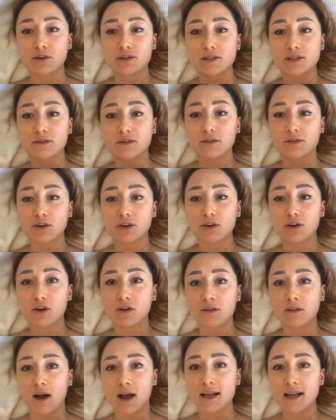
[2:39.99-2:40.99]
the vertical
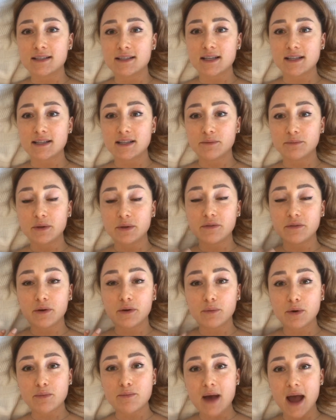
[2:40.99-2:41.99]
lines, it's simply from
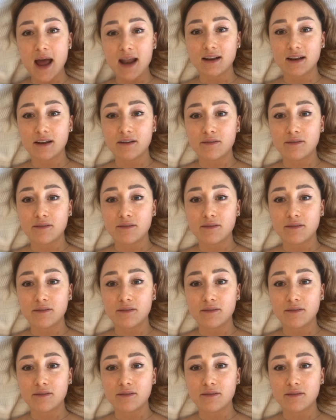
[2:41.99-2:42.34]
repetitive